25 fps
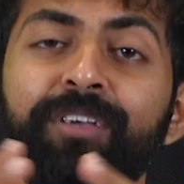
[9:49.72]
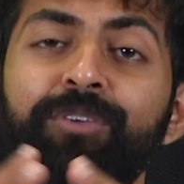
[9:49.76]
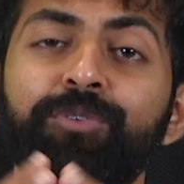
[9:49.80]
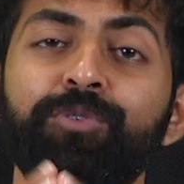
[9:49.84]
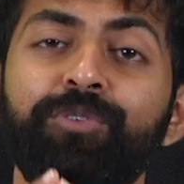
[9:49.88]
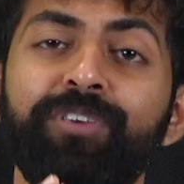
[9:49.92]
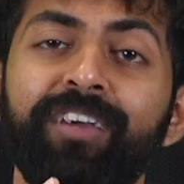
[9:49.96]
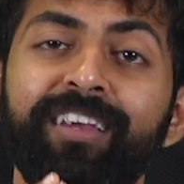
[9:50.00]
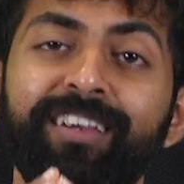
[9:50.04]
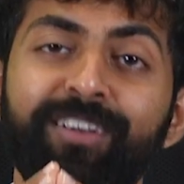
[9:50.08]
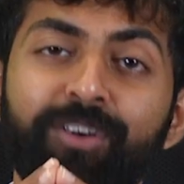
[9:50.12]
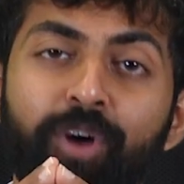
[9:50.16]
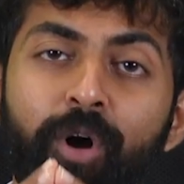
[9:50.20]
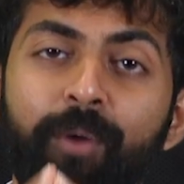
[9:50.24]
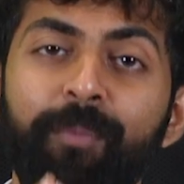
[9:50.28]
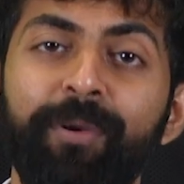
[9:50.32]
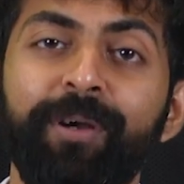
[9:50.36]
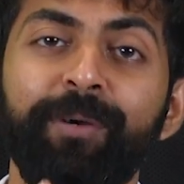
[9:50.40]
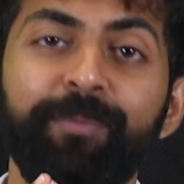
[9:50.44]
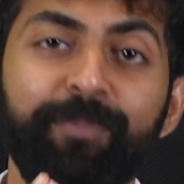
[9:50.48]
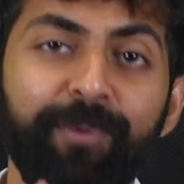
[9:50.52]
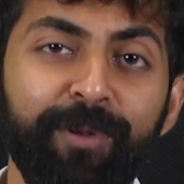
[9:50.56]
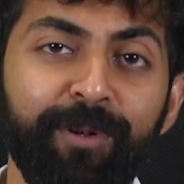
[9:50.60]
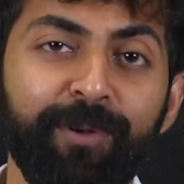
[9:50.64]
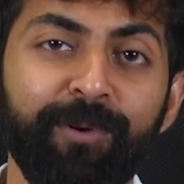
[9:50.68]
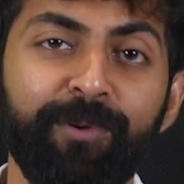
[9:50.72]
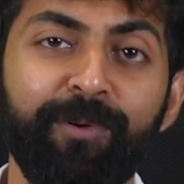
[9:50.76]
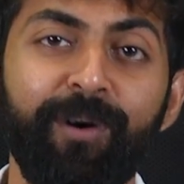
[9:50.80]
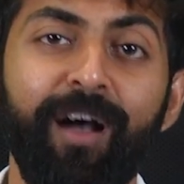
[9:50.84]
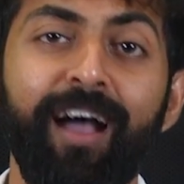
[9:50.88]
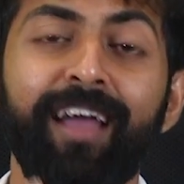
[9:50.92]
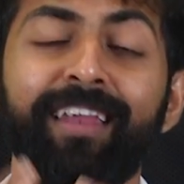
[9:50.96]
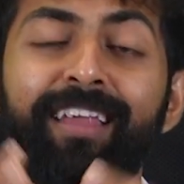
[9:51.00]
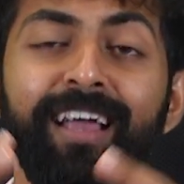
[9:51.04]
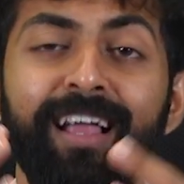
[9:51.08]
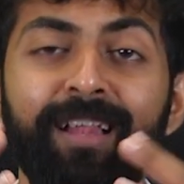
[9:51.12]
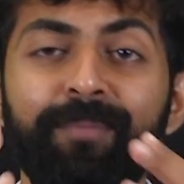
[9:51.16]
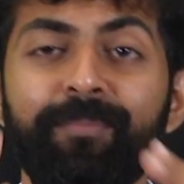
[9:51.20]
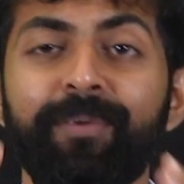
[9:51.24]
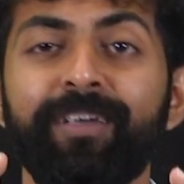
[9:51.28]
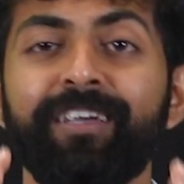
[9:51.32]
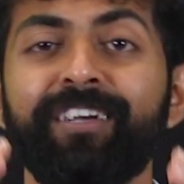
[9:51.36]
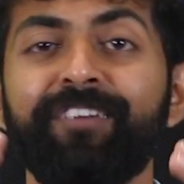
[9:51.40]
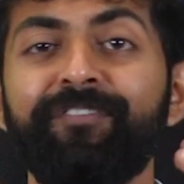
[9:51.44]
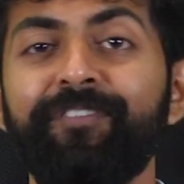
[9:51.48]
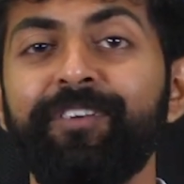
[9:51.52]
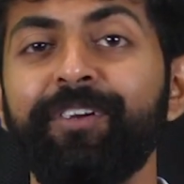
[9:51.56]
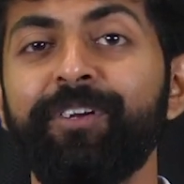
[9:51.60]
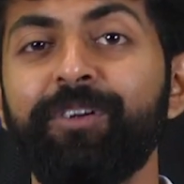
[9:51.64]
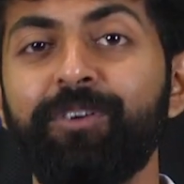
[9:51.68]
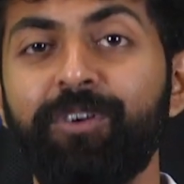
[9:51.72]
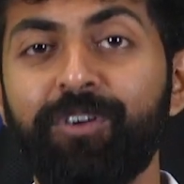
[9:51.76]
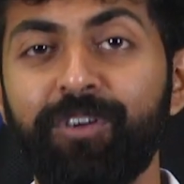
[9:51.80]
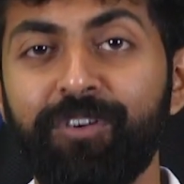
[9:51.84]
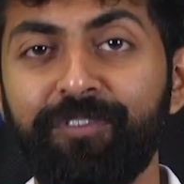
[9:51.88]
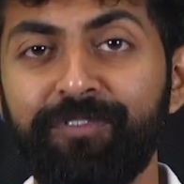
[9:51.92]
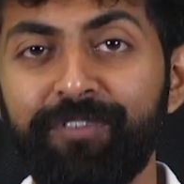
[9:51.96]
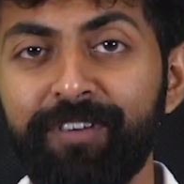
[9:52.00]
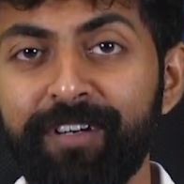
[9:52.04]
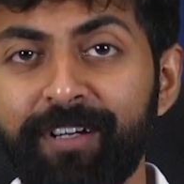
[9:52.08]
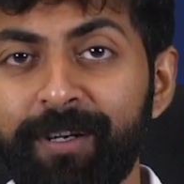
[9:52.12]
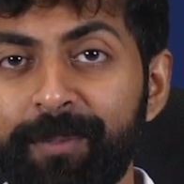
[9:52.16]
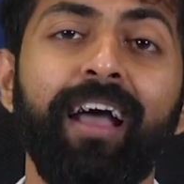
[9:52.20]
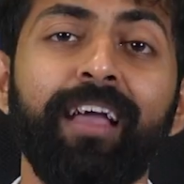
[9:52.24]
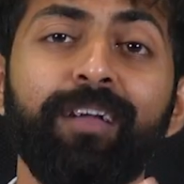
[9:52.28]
you can comment below and I'll make a video out of it.